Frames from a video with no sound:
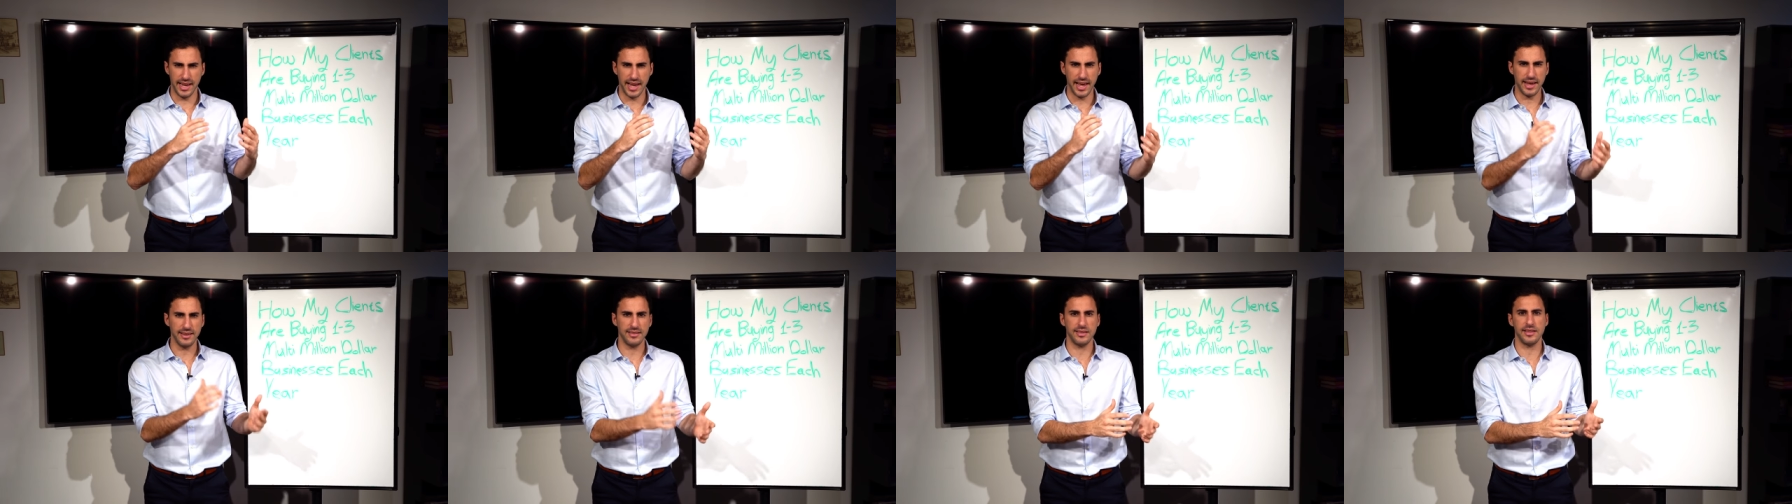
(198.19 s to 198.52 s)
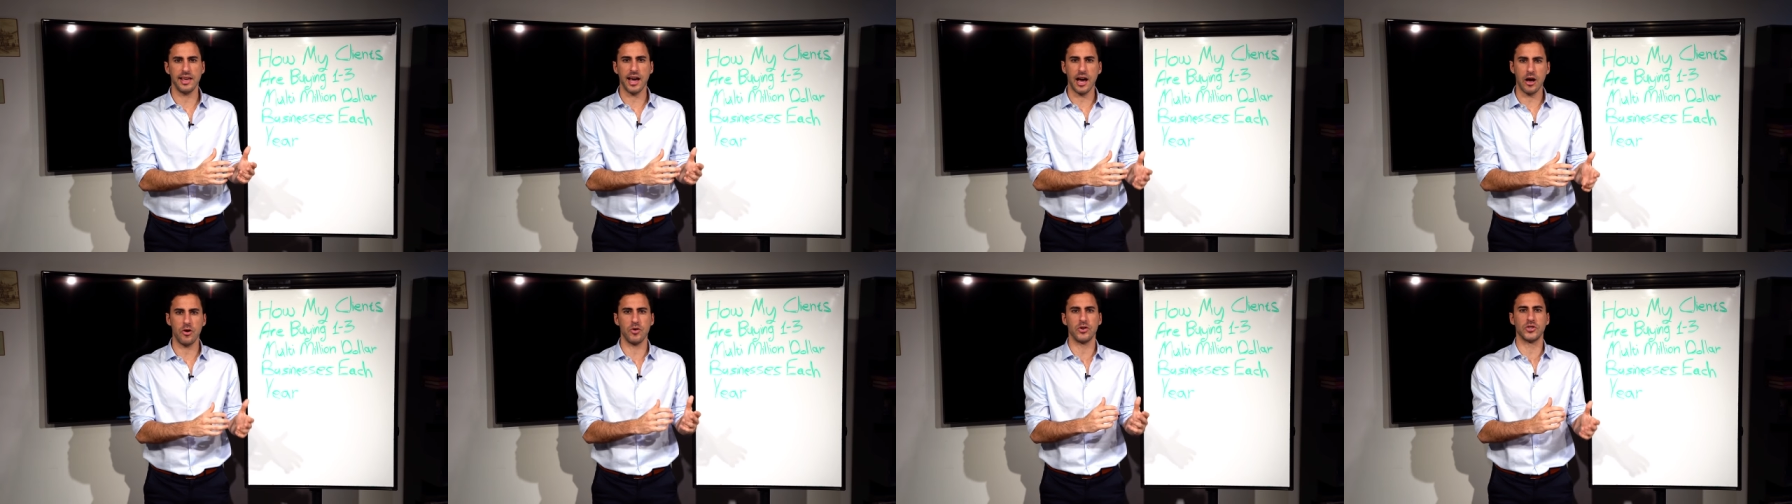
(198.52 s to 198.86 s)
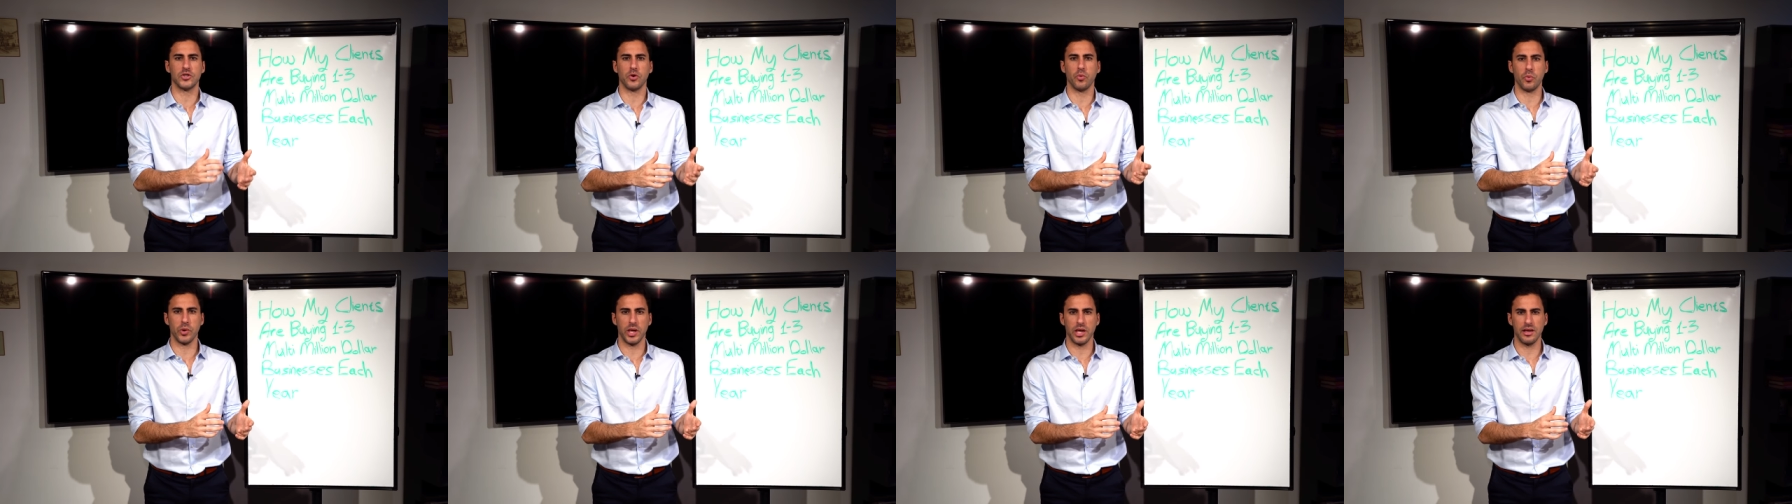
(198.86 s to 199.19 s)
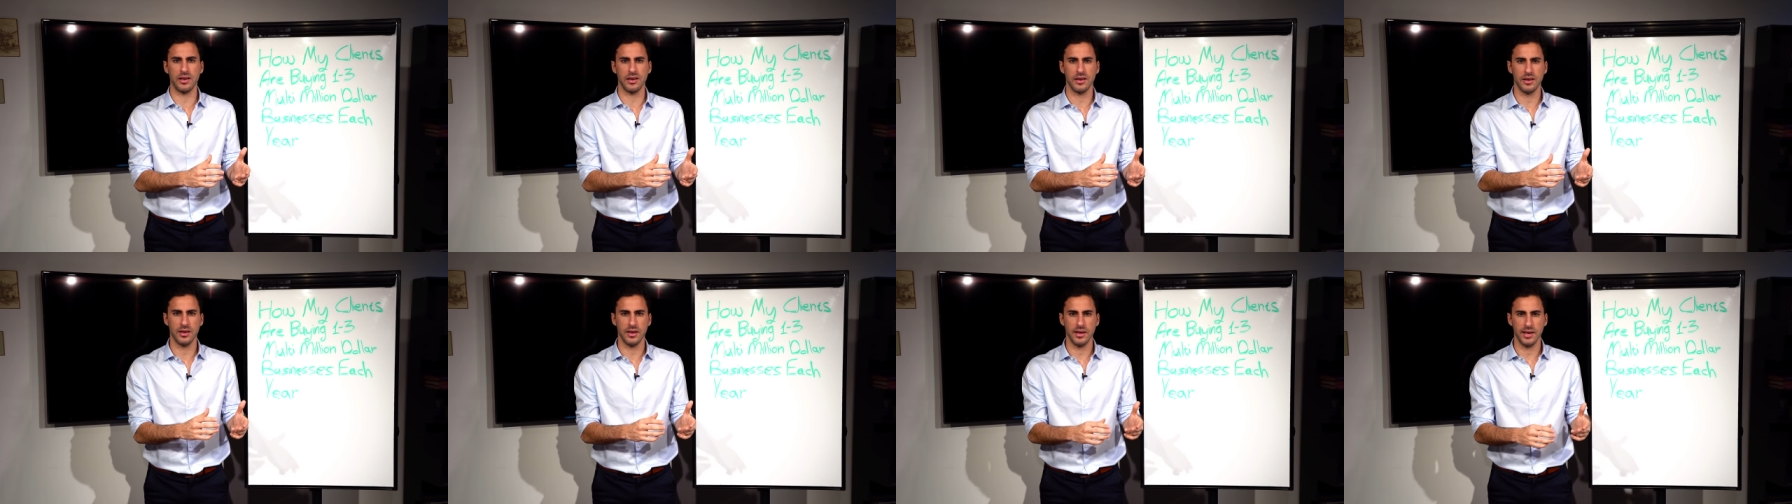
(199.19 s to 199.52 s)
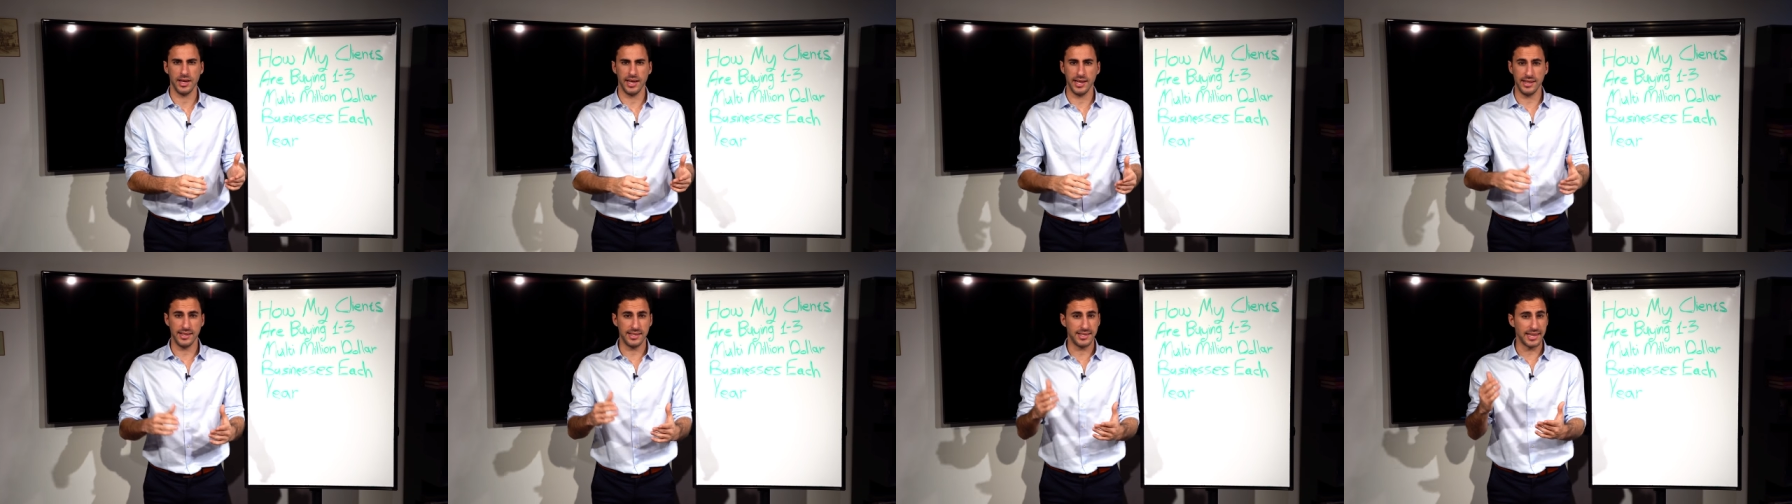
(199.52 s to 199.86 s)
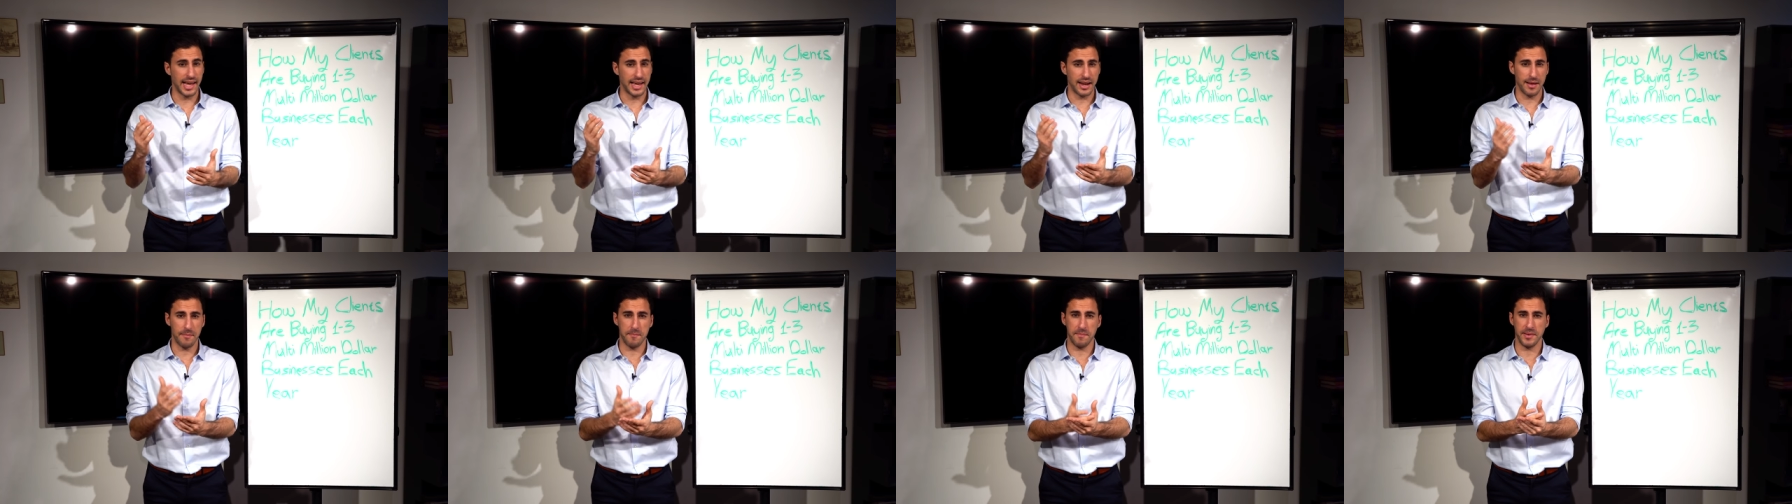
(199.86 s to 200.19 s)
80 hours a week
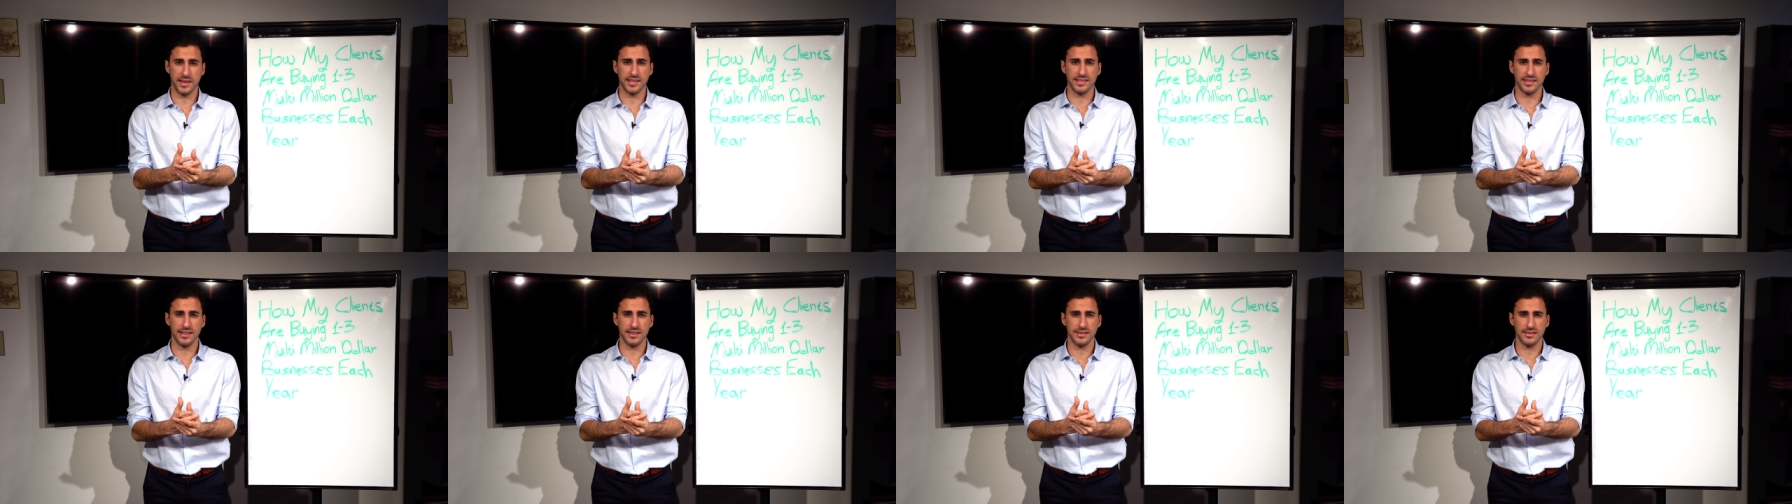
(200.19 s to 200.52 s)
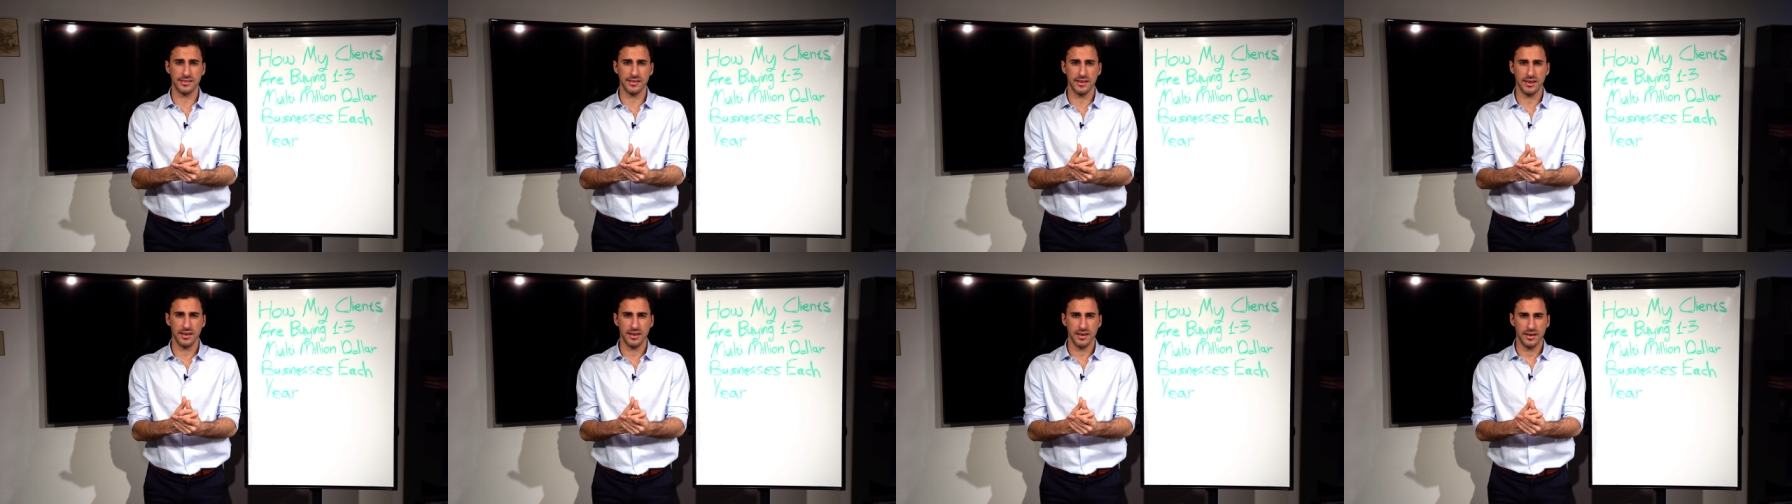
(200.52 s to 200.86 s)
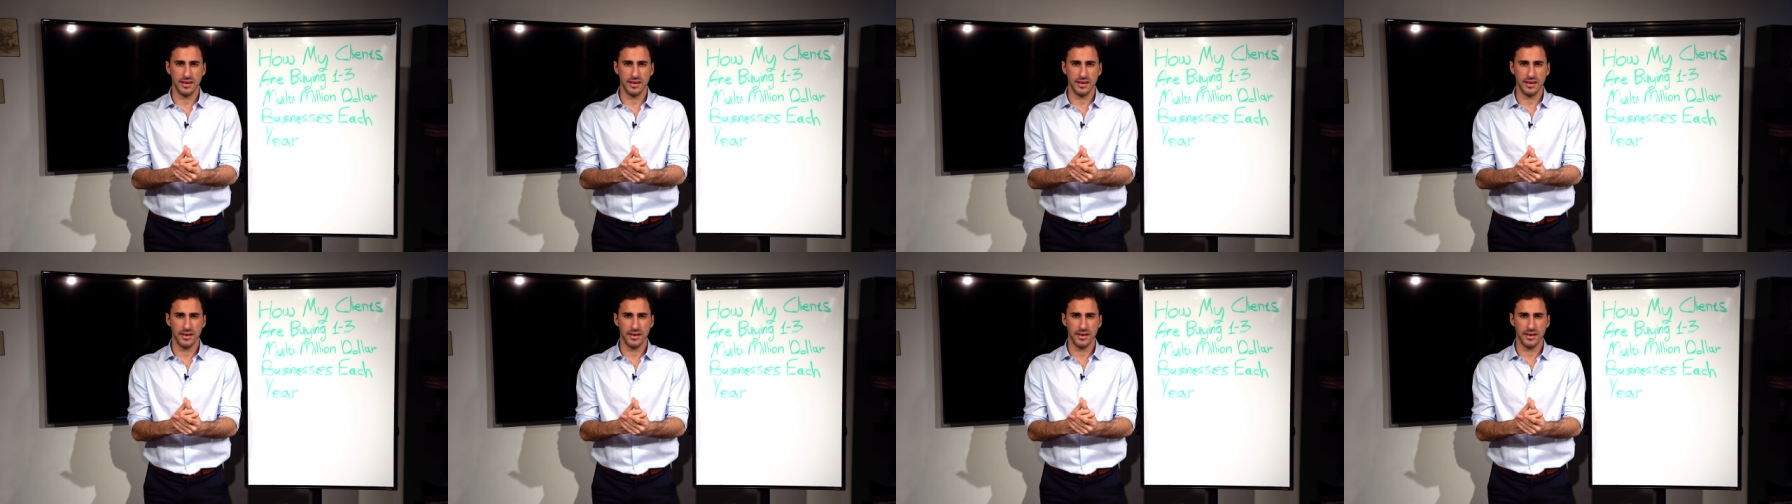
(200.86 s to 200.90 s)
inside a business